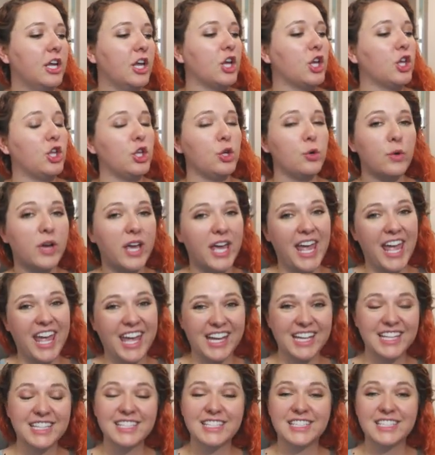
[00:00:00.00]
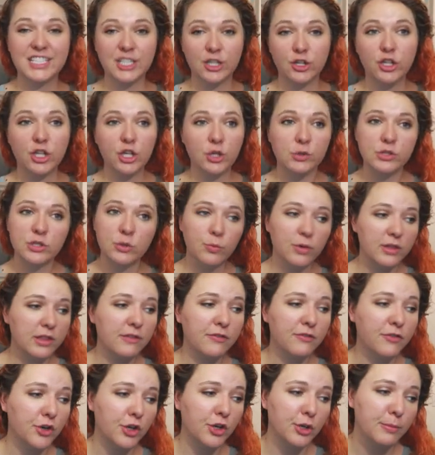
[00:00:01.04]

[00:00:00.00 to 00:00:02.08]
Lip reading: You can still use it with a verb